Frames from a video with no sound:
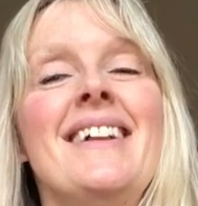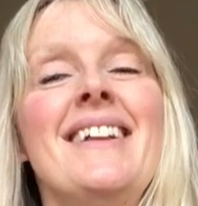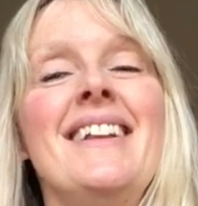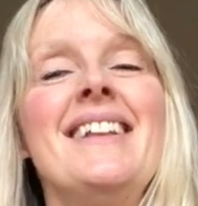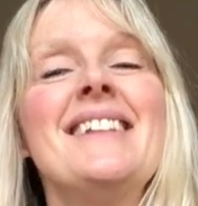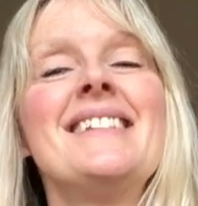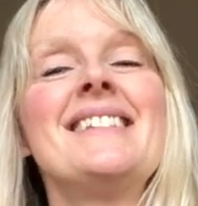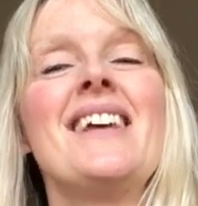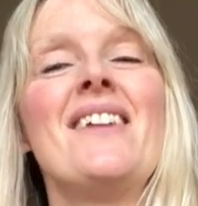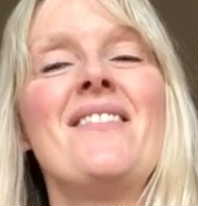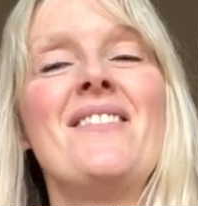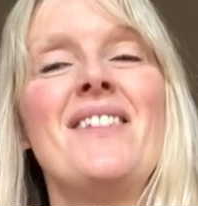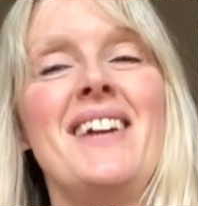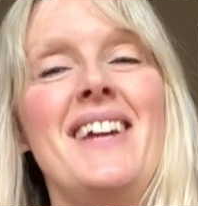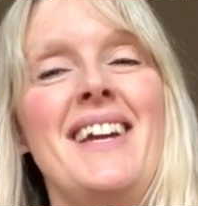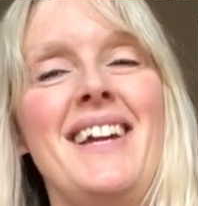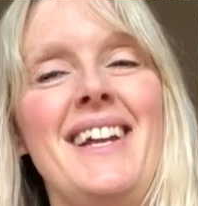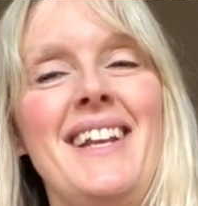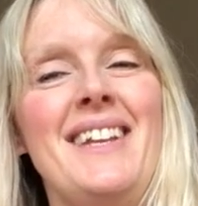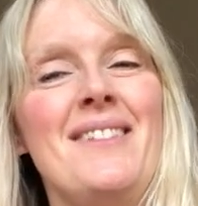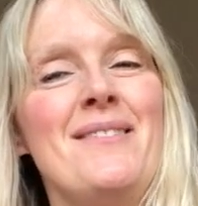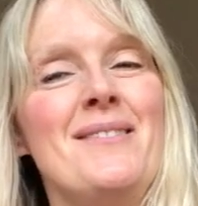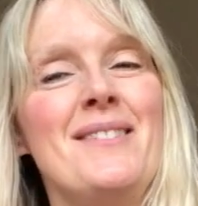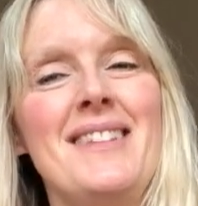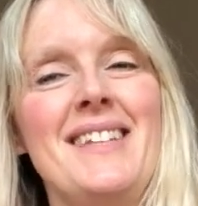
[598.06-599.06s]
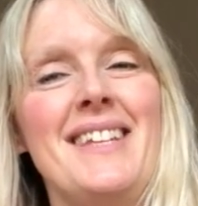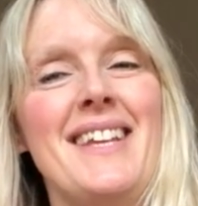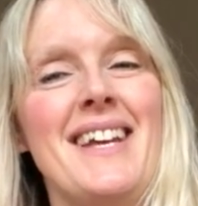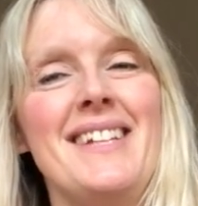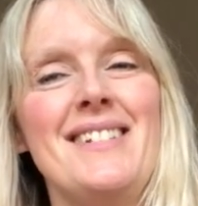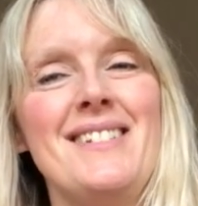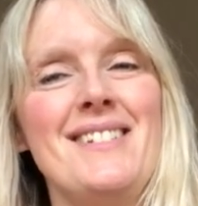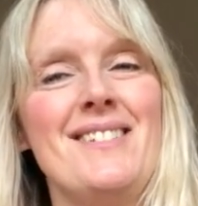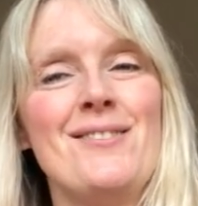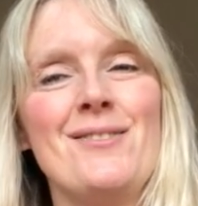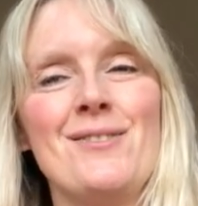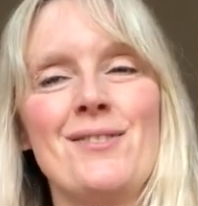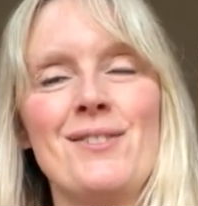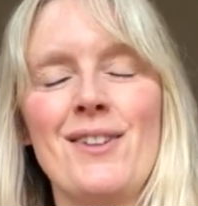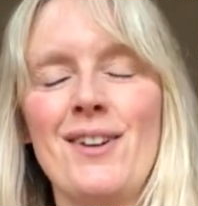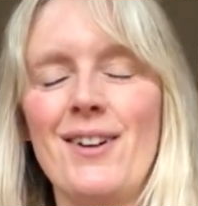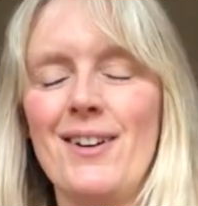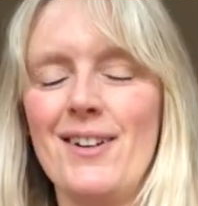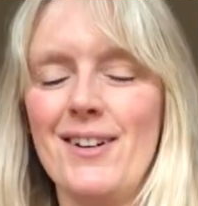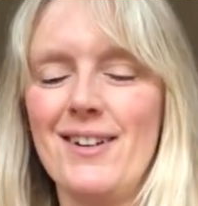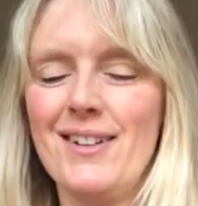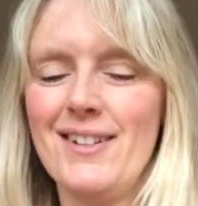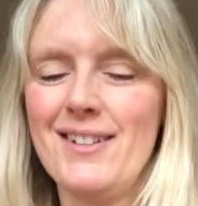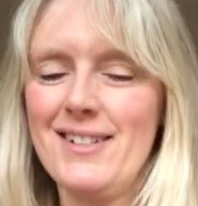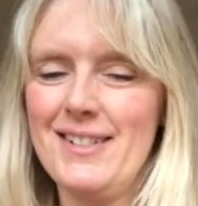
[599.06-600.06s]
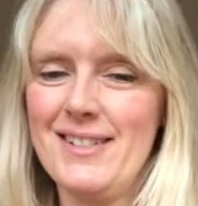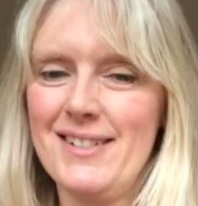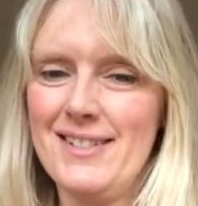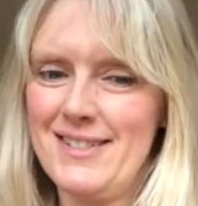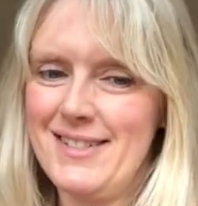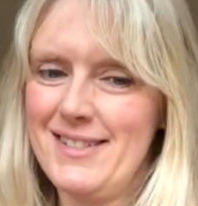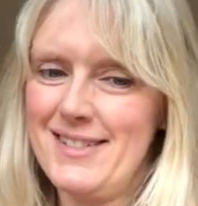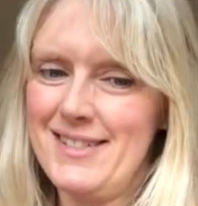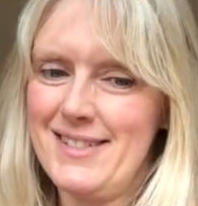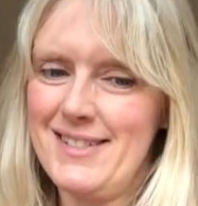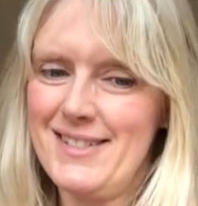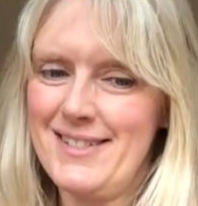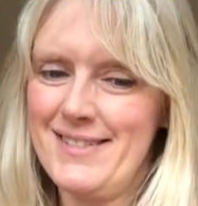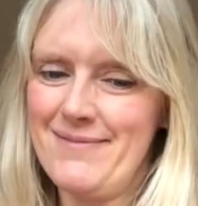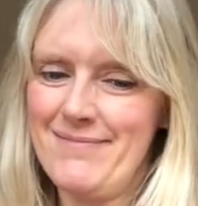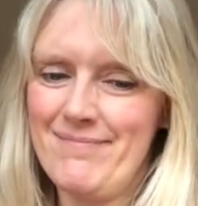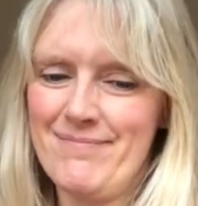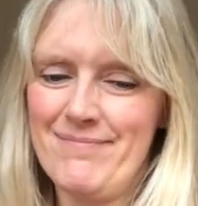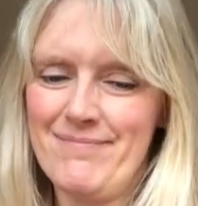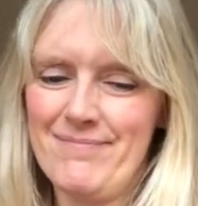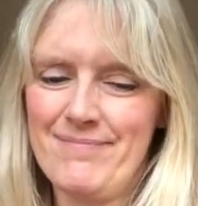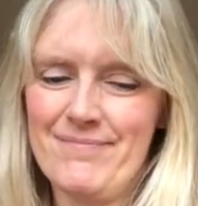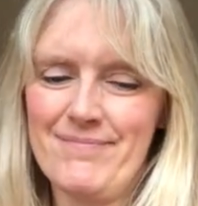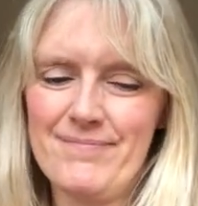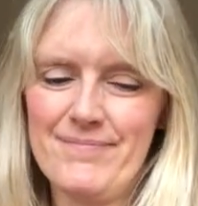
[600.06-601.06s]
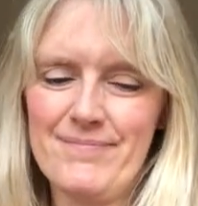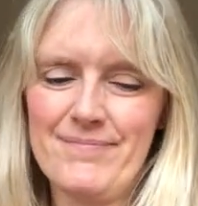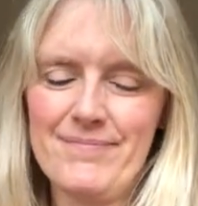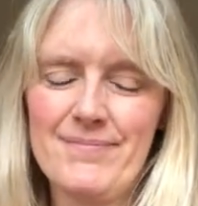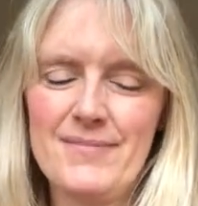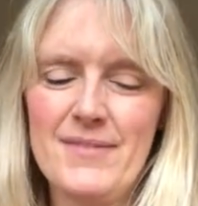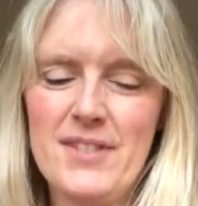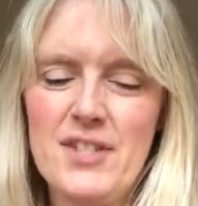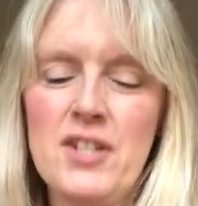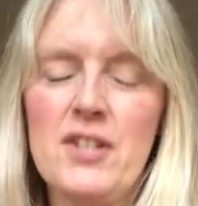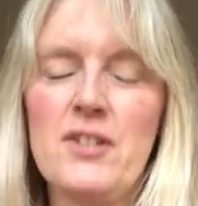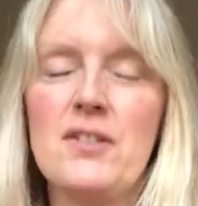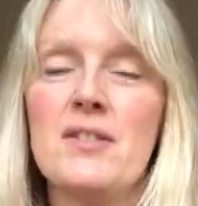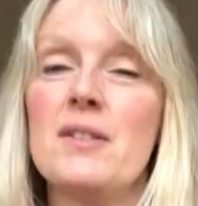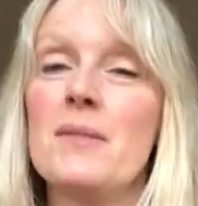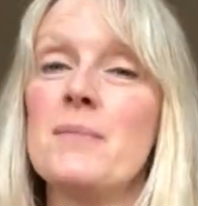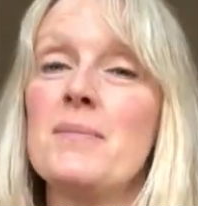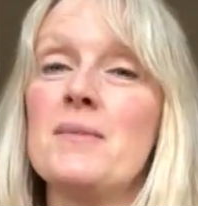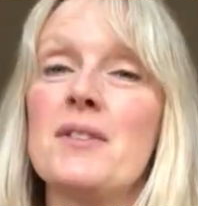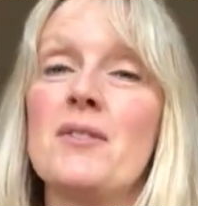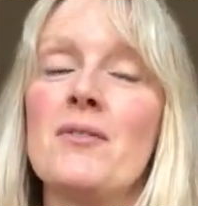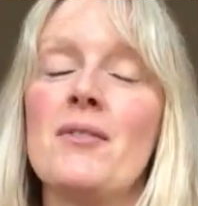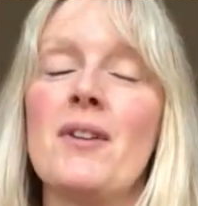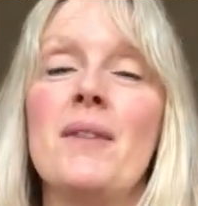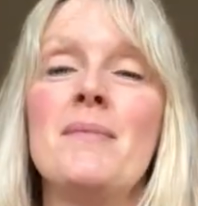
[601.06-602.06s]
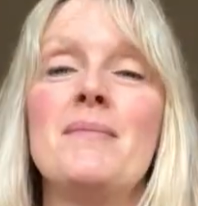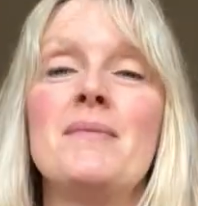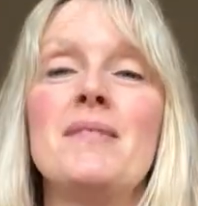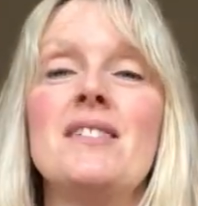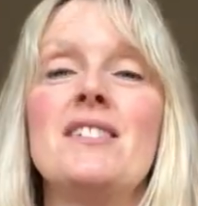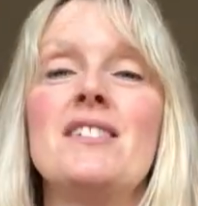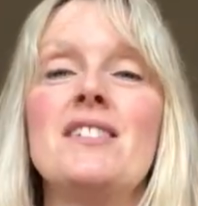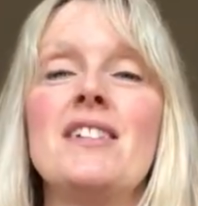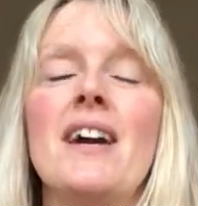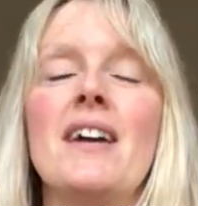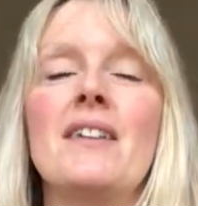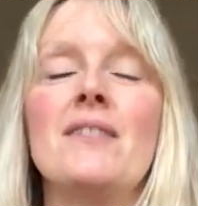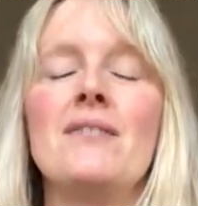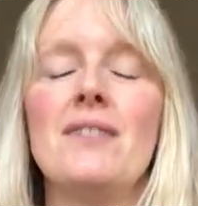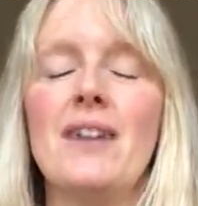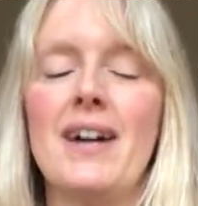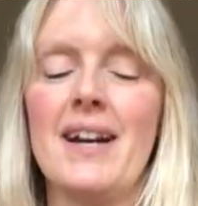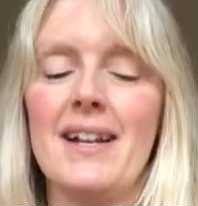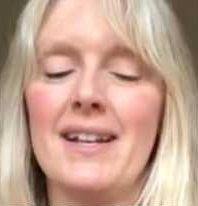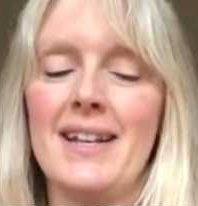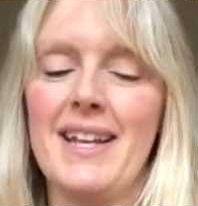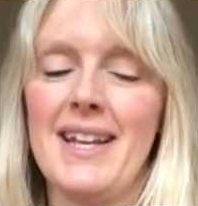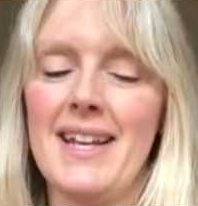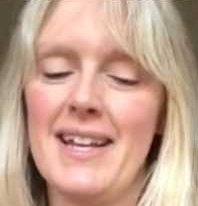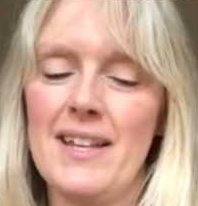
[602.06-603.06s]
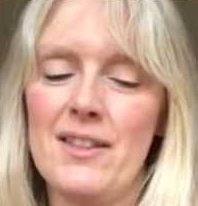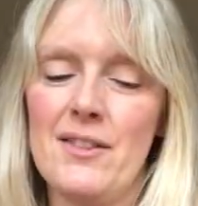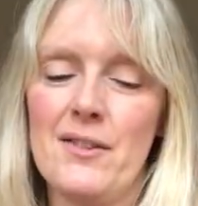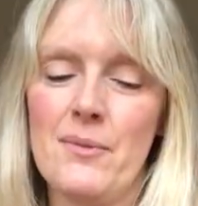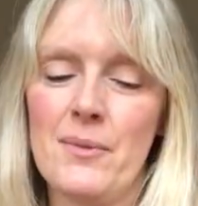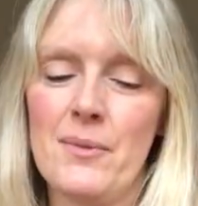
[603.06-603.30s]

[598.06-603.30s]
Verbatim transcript: Let's have a Healing with the Angels card. Do subscribe to the channel and hit